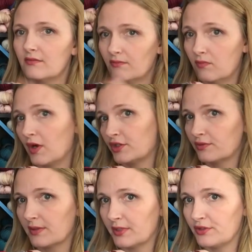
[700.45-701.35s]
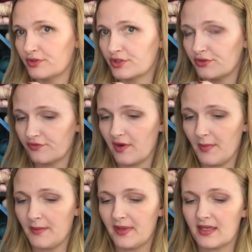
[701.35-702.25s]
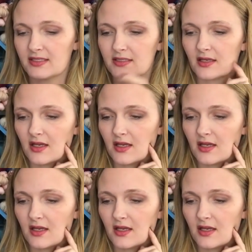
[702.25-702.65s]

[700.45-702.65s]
what you would have been used to from my base.